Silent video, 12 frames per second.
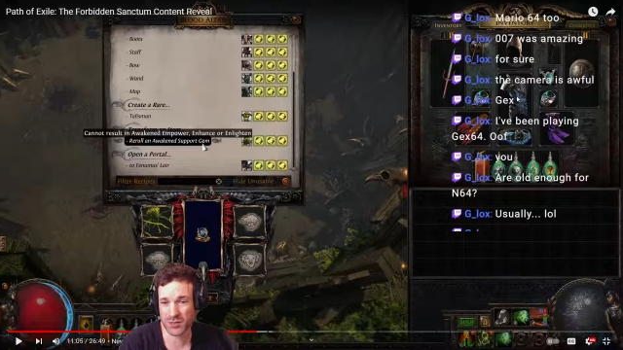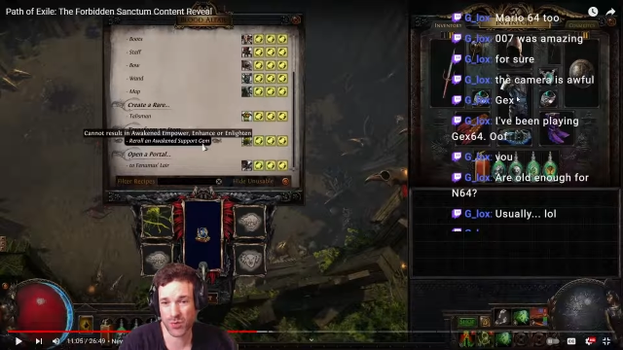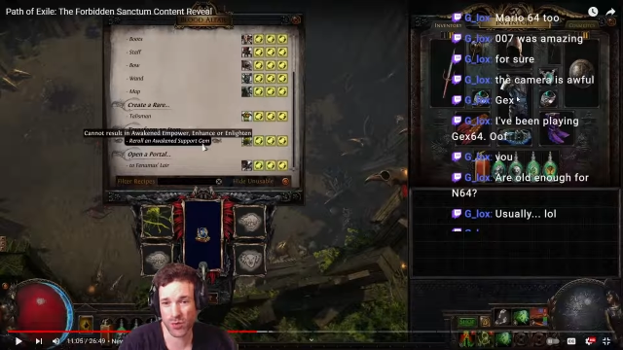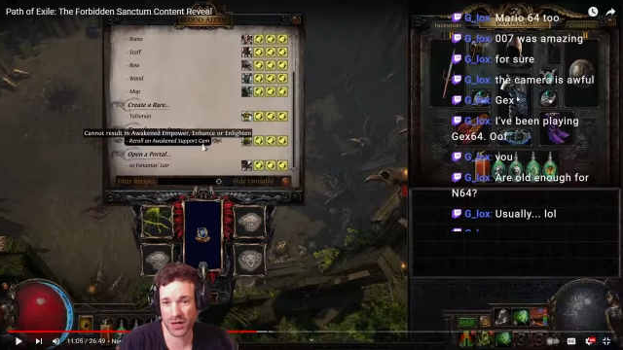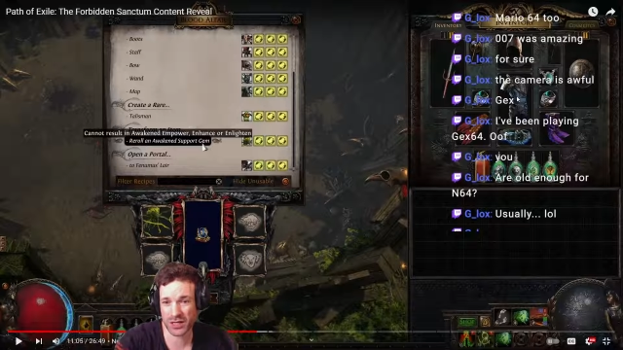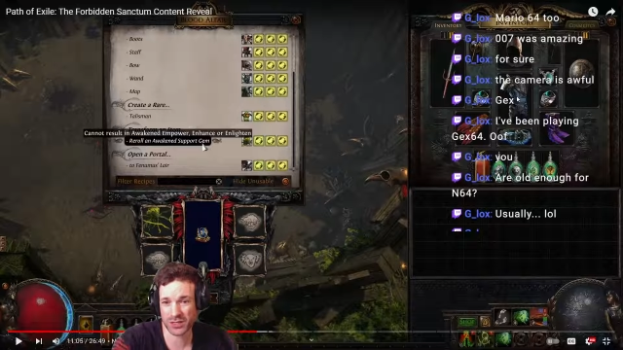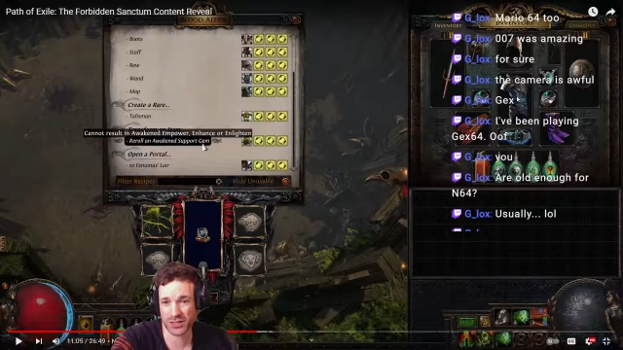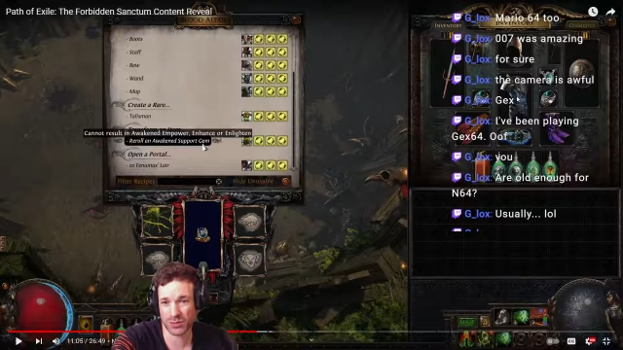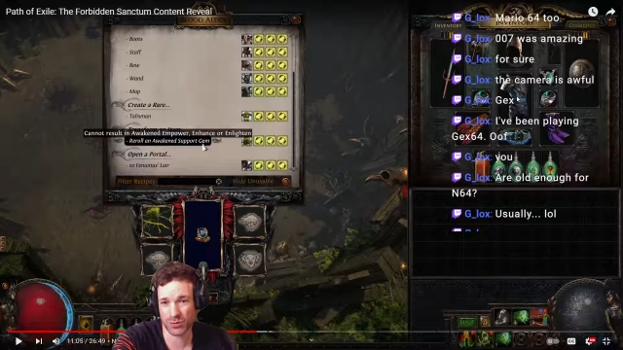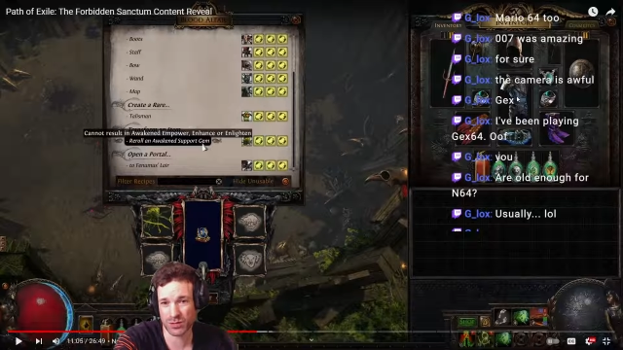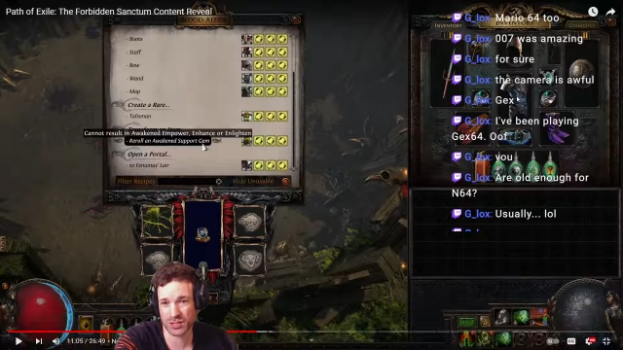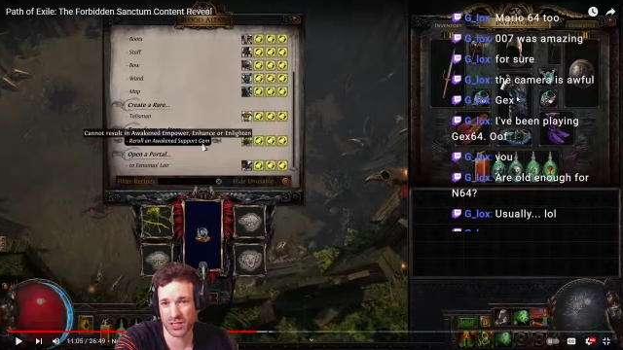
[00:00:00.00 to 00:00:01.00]
Awakened
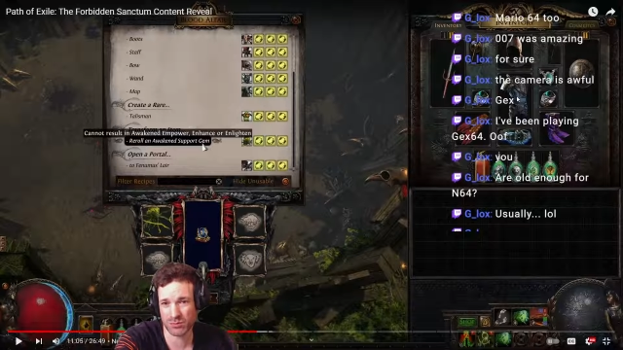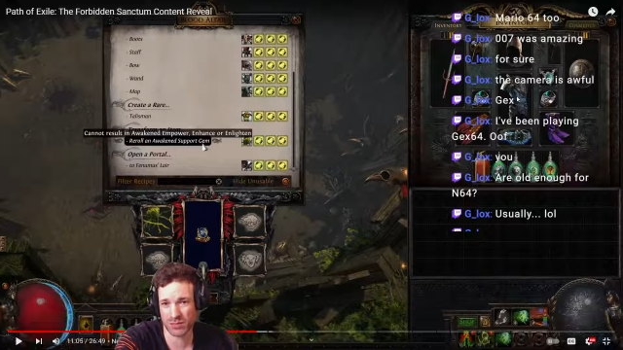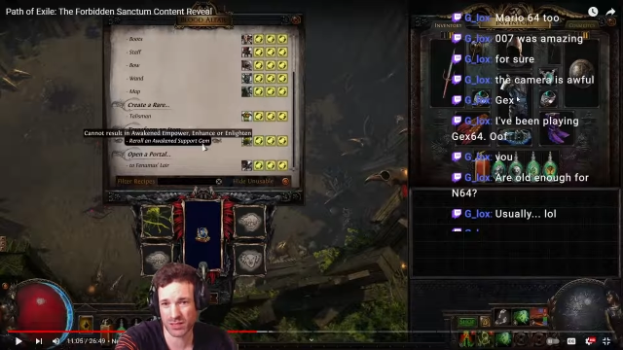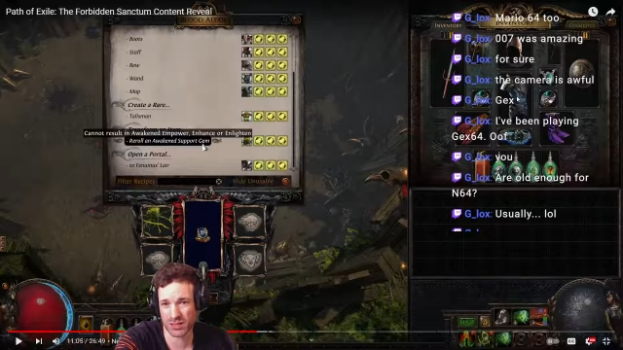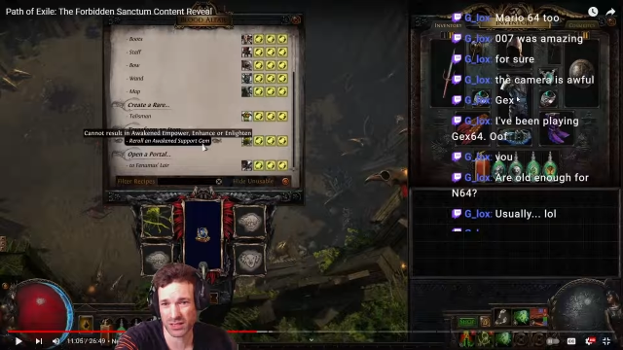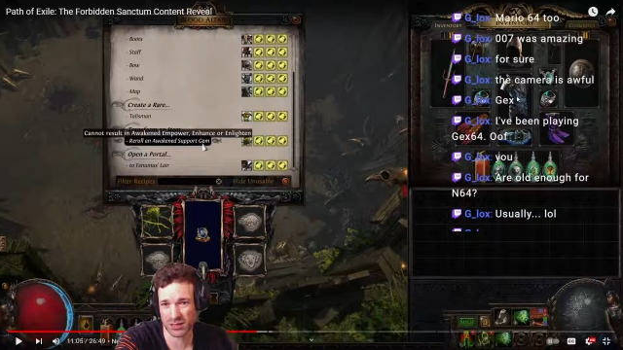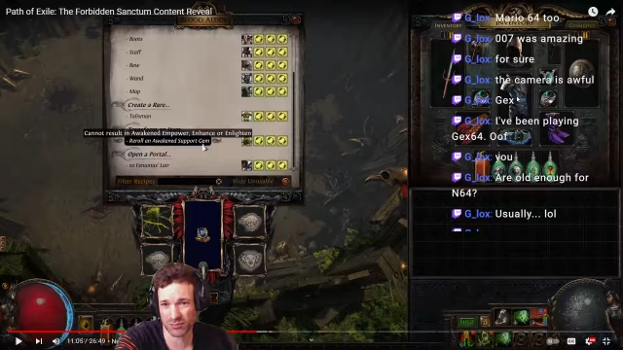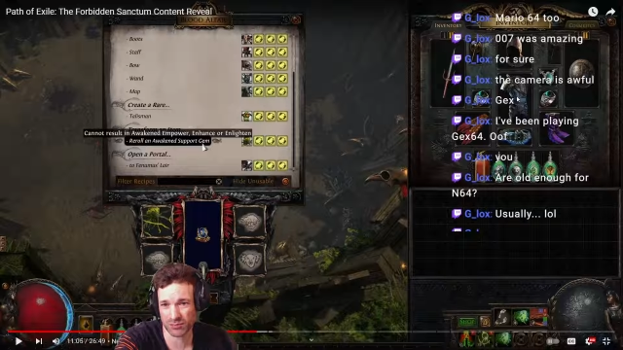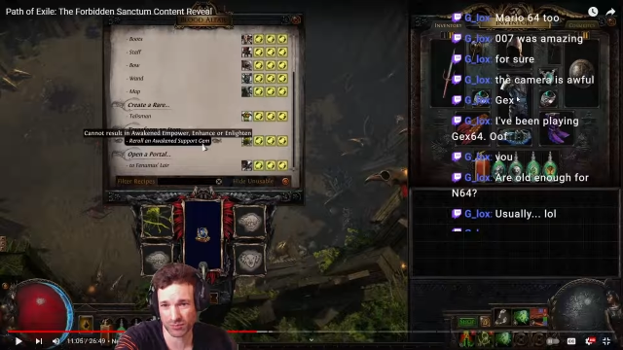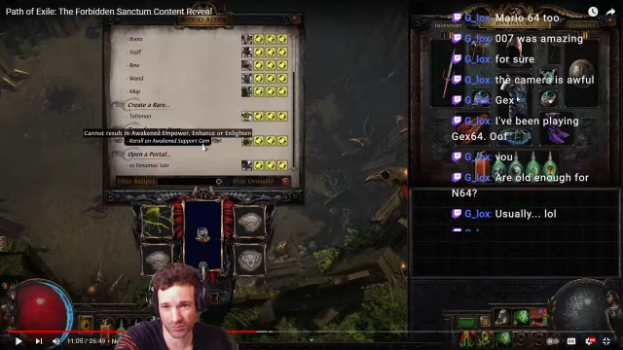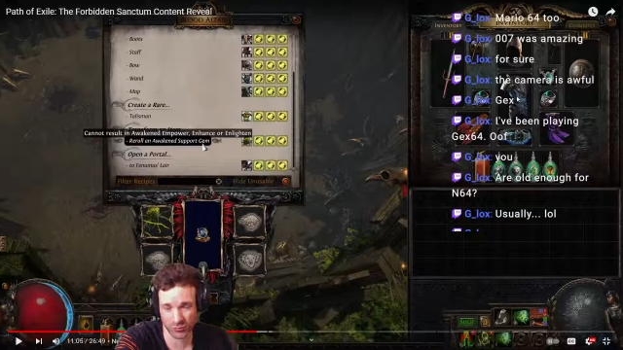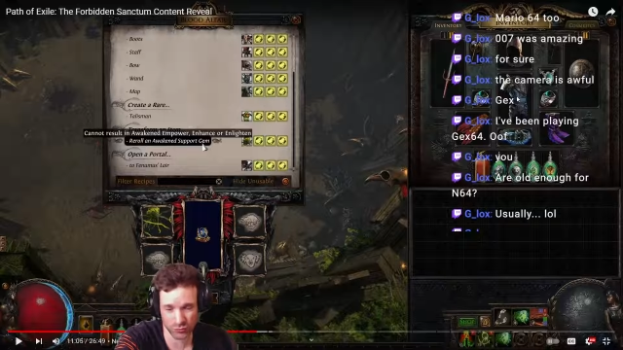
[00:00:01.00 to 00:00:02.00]
support gems and then
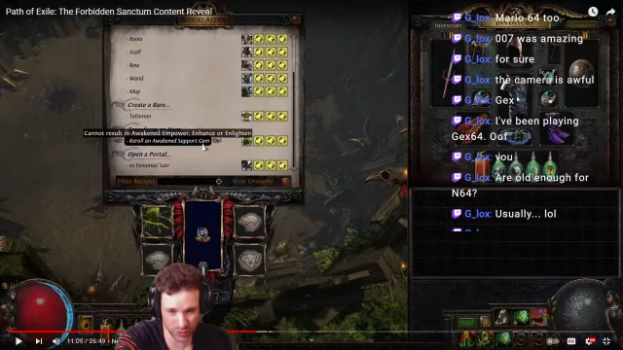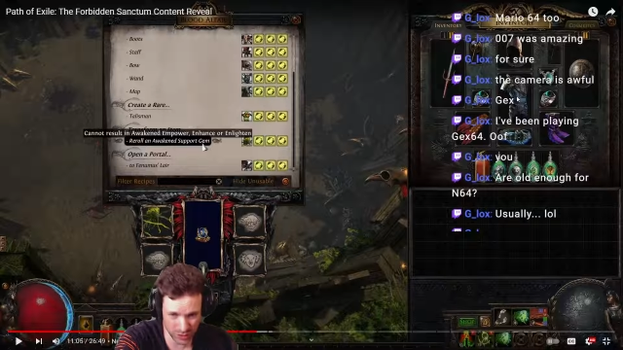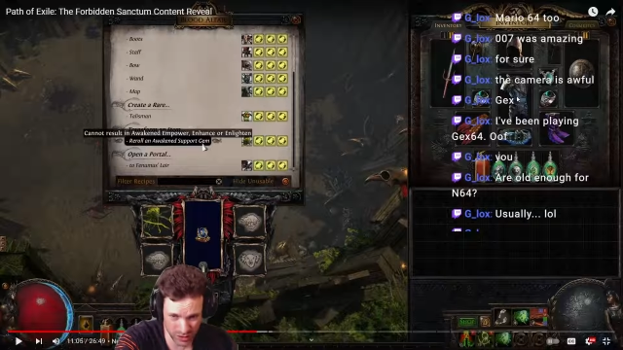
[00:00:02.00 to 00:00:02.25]
run these